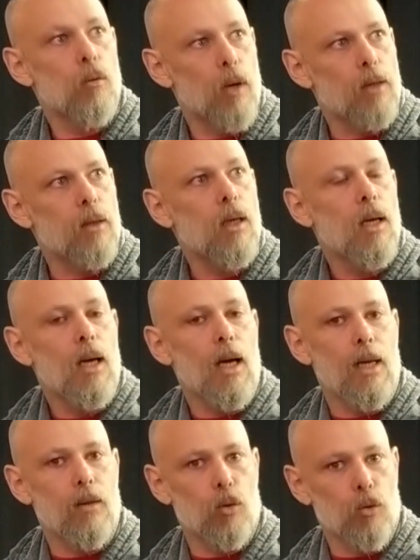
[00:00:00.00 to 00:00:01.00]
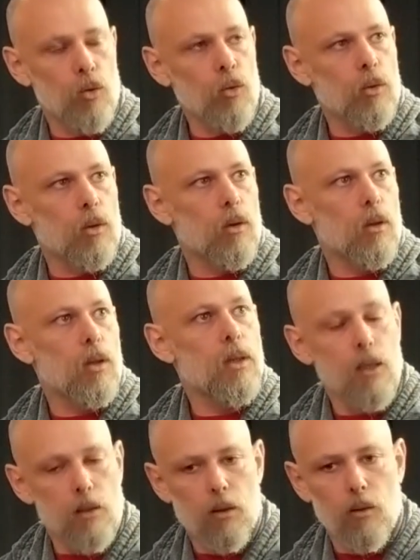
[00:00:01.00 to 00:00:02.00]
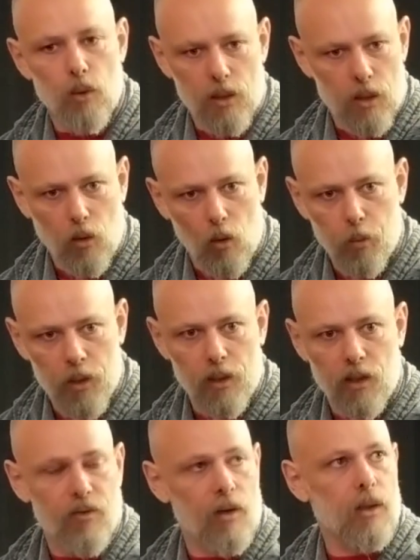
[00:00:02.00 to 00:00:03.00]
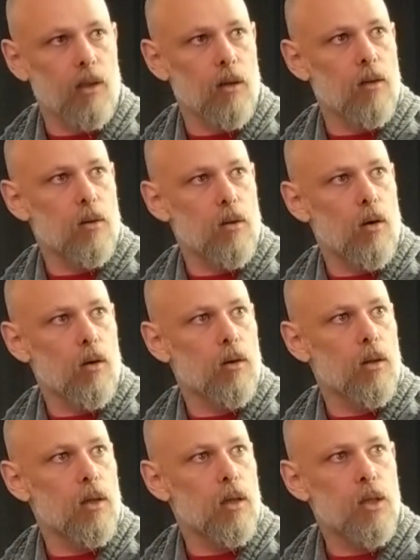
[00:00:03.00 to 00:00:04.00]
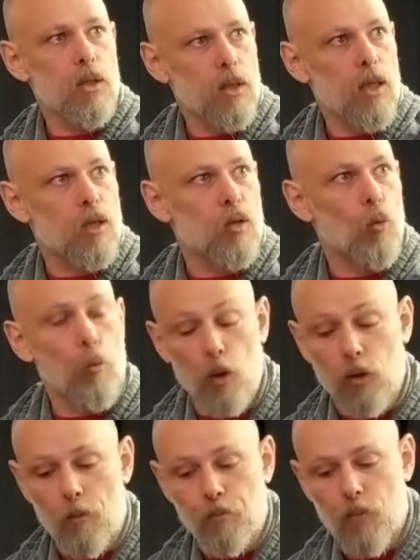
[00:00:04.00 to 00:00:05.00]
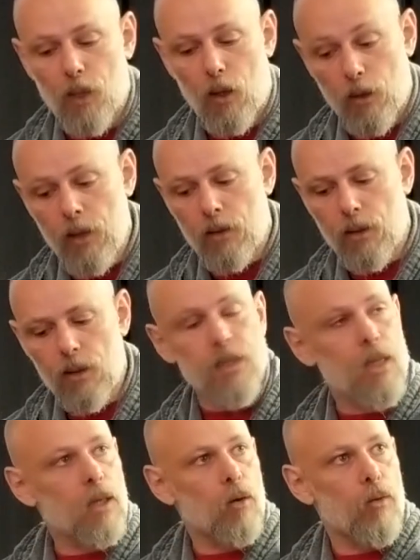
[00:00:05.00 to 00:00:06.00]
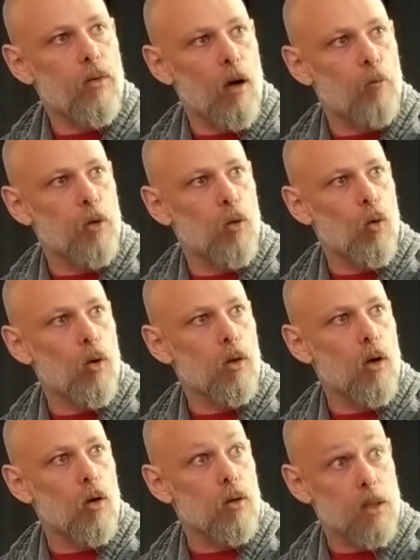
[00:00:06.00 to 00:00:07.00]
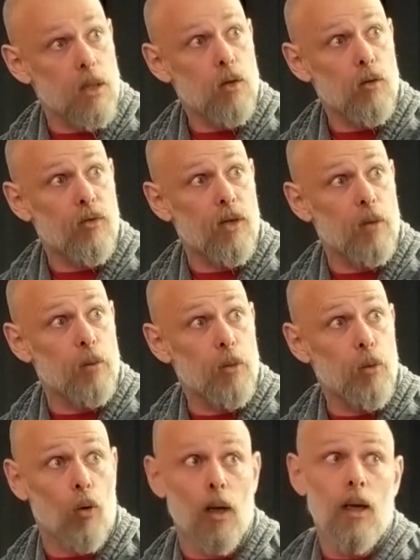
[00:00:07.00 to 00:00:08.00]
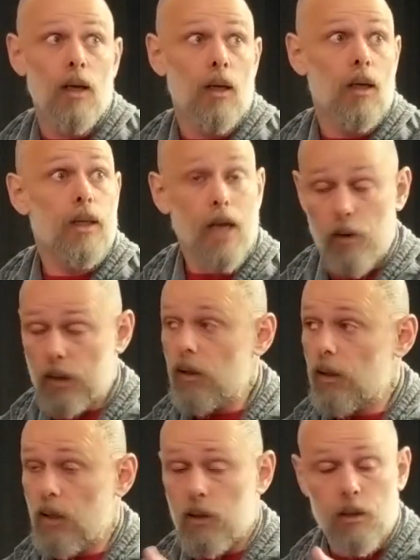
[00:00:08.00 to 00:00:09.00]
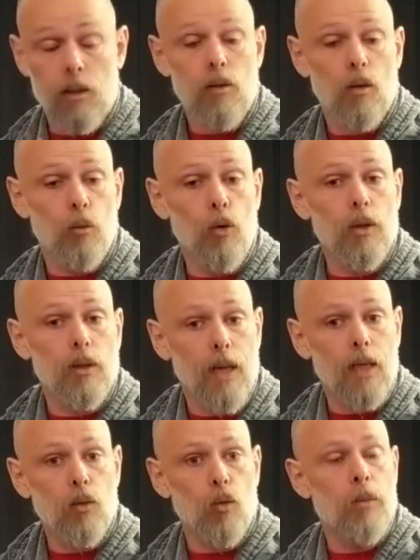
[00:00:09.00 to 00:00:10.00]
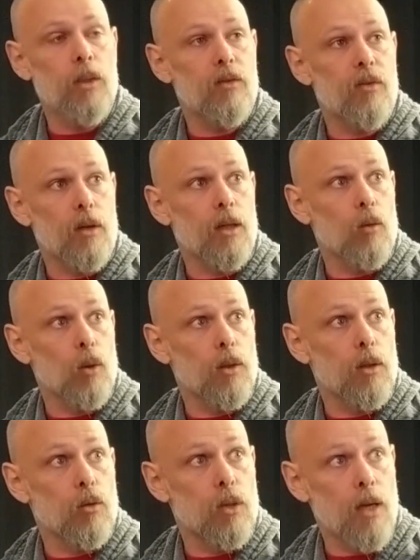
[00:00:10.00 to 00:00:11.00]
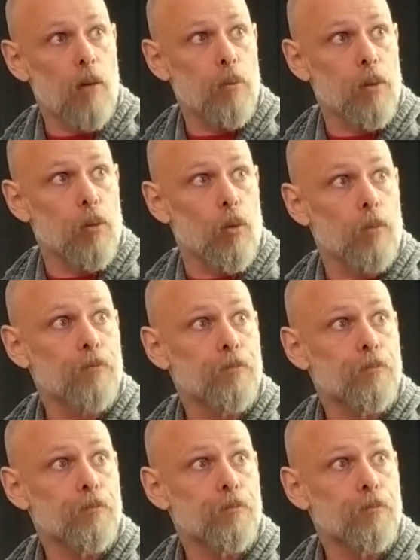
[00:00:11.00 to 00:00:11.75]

Right? And the dude, yes, was he completely fucking nuts on orgone energy? Yes, but again, his psychotherapy work on schizophrenic people, character analysis, the book, that woman fucking wanted to stab people.